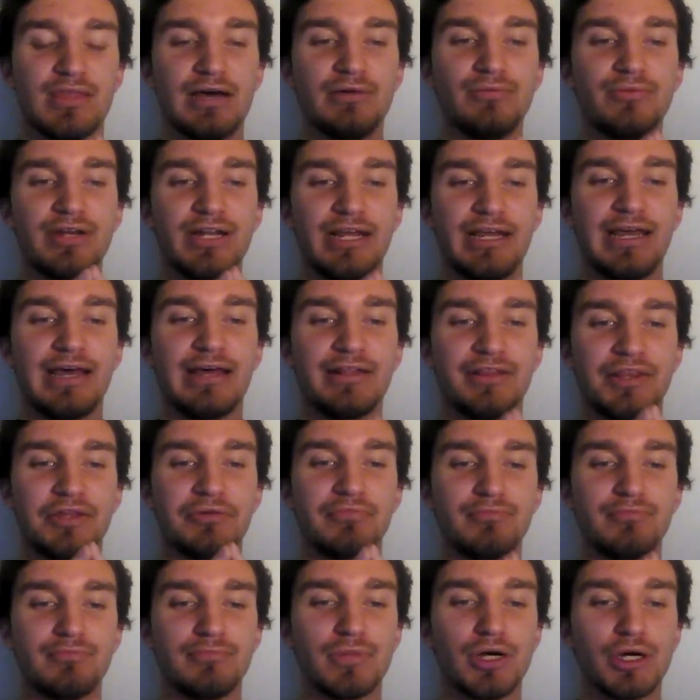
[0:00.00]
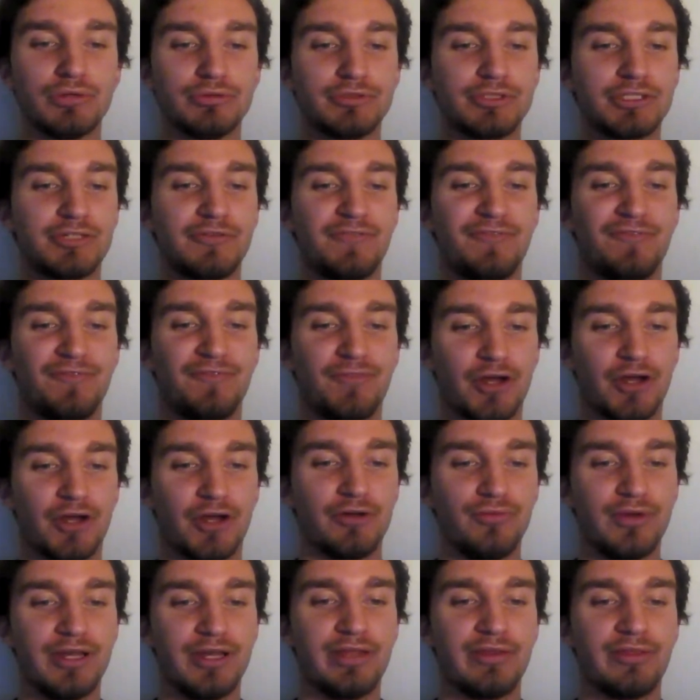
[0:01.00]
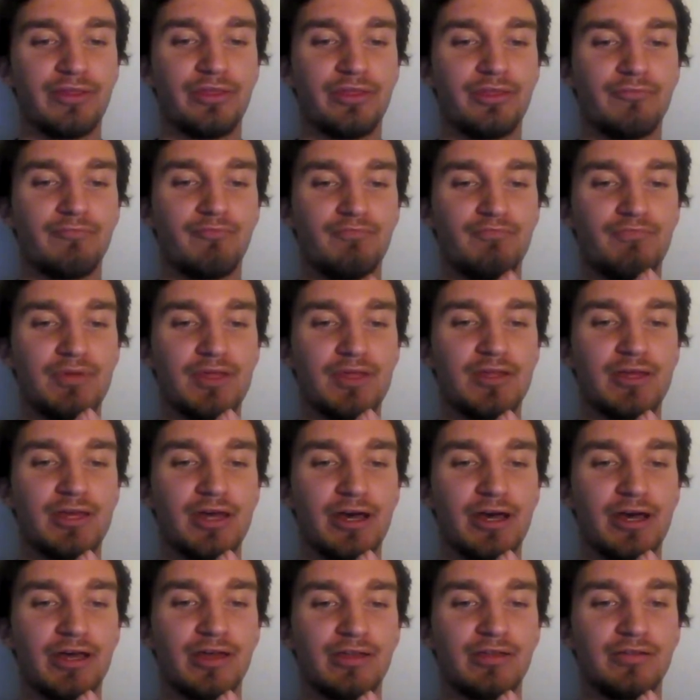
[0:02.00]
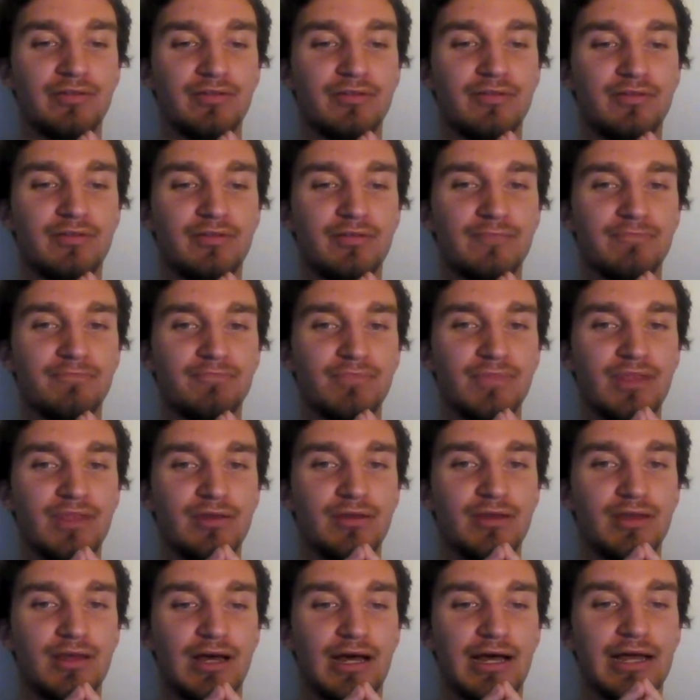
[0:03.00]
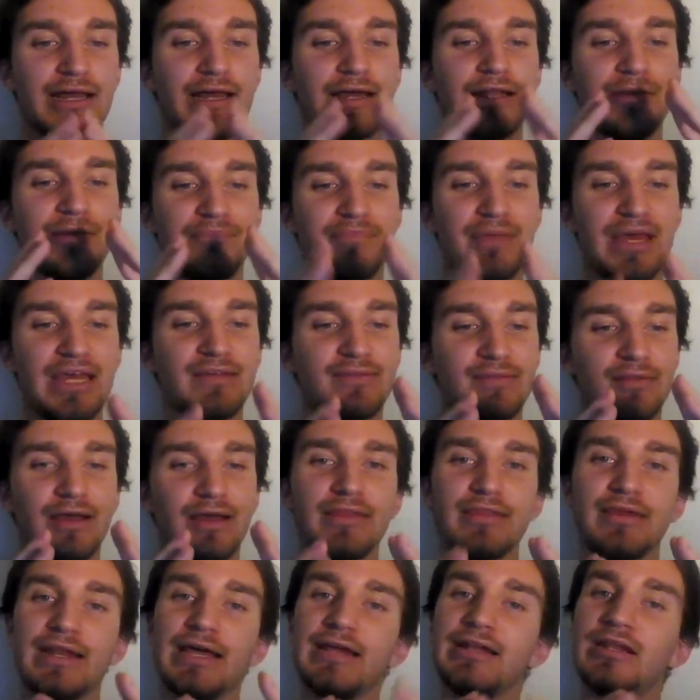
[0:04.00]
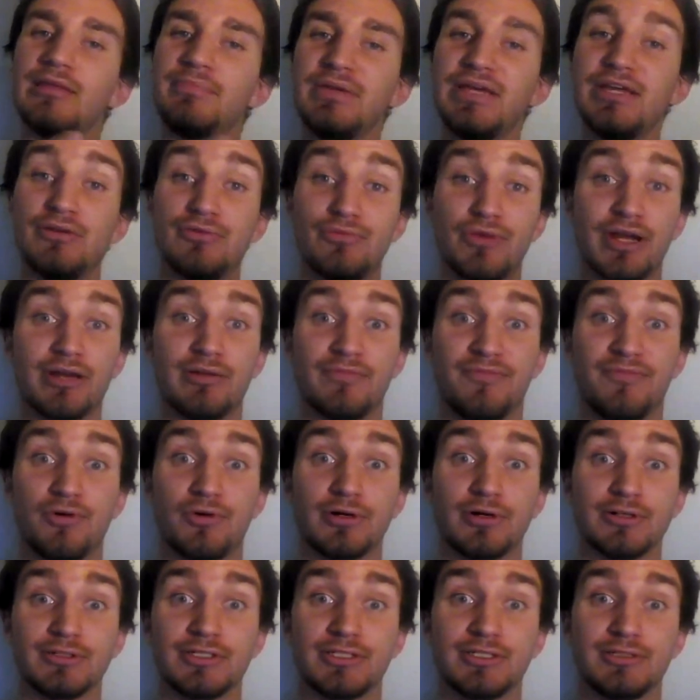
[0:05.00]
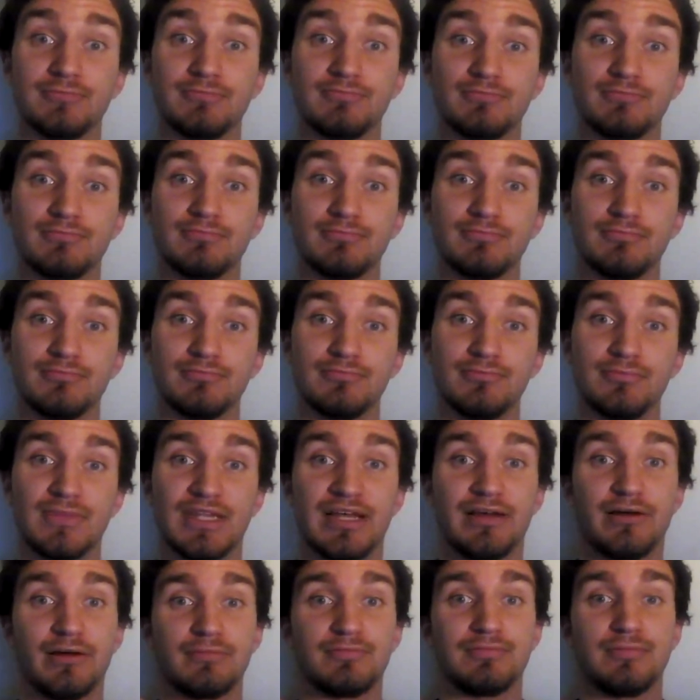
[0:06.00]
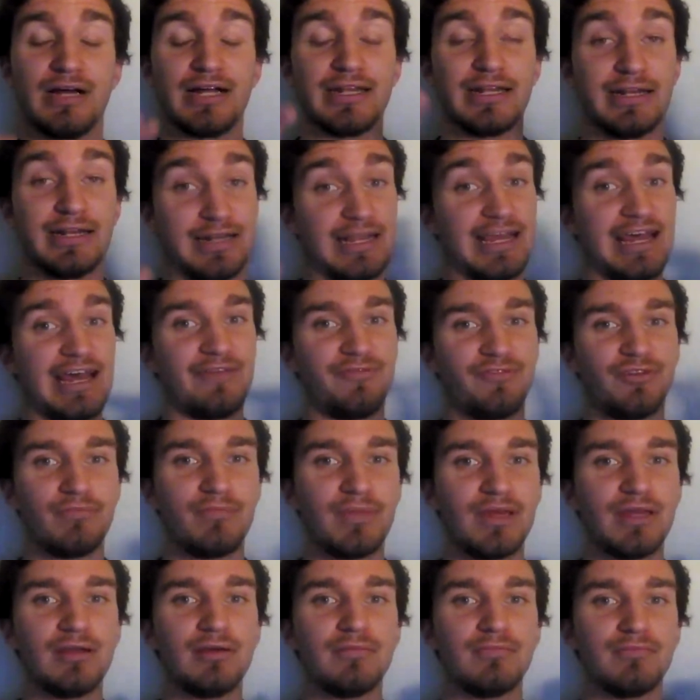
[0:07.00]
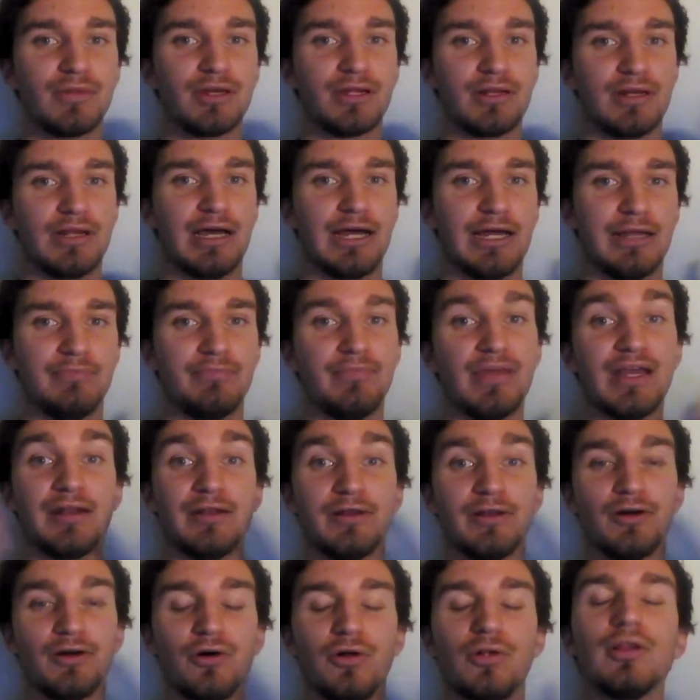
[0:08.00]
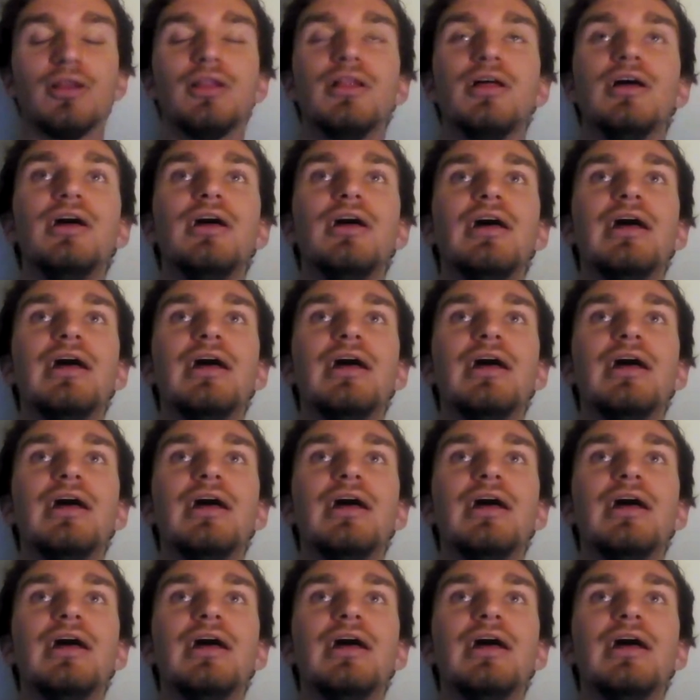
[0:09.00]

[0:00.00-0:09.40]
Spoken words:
that one I had the most fun with because I had a baseline that I had to beat in random forest. Now, I didn't have to beat it, but I made it a goal.